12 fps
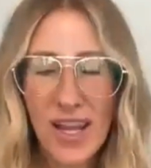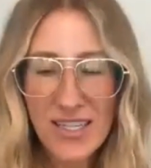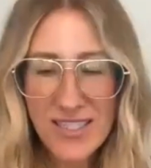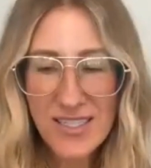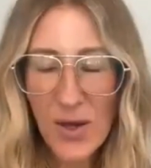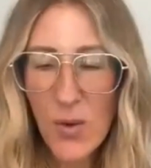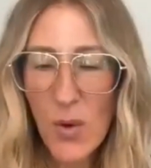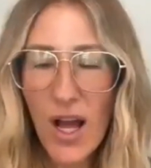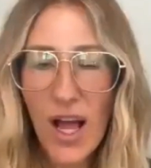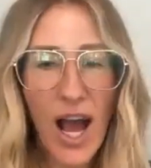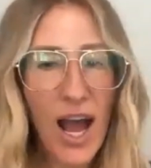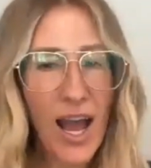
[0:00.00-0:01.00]
Great.
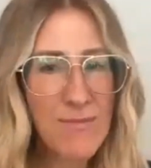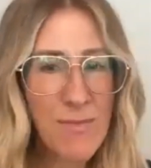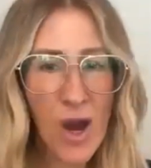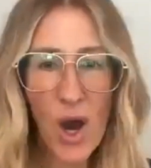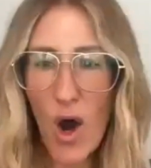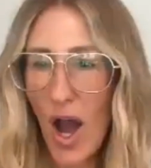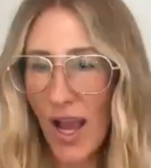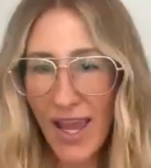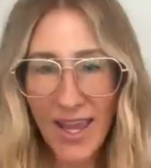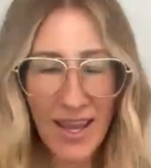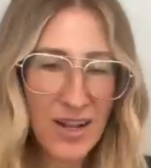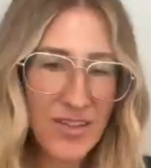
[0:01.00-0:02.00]
So I
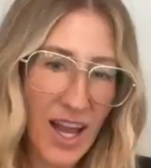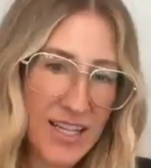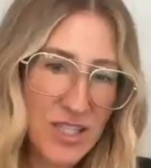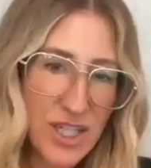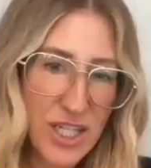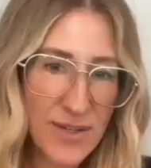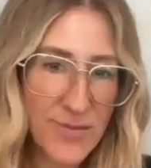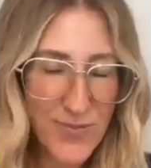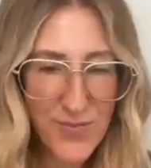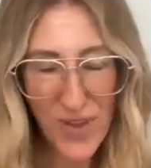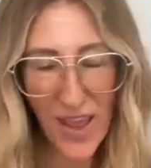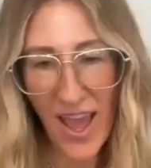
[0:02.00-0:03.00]
hang out on the
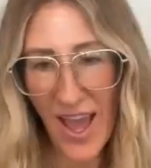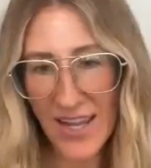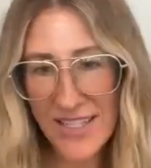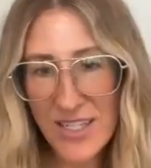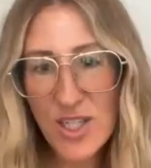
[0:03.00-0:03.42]
IG at